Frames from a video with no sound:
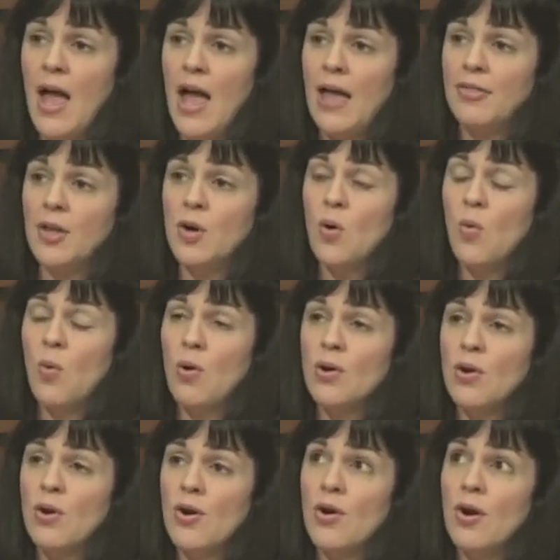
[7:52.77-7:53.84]
at the
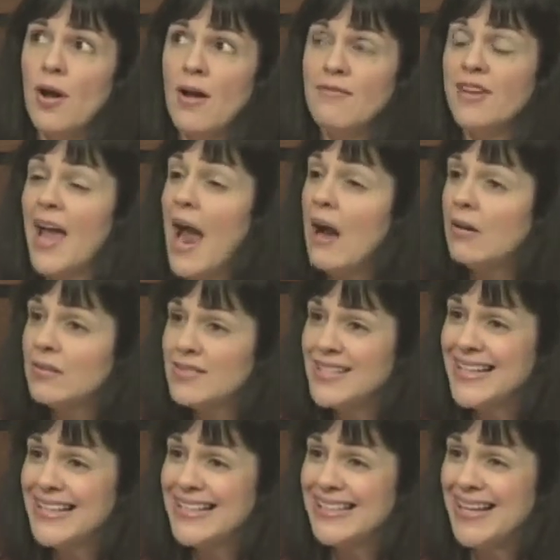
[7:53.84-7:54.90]
corner of
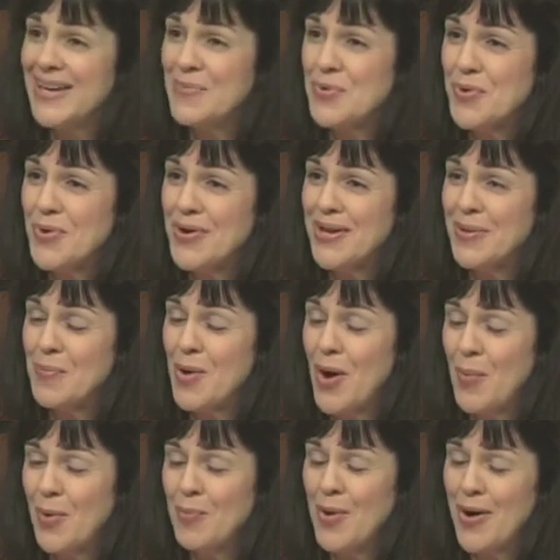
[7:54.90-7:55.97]
Carrollton and Claiborne in
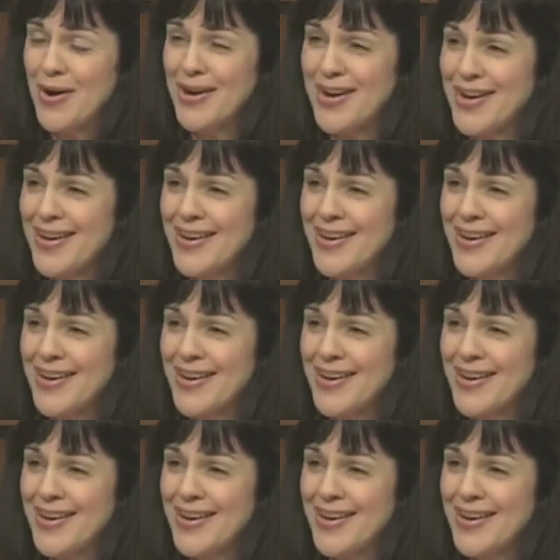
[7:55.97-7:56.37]
Palmer Park.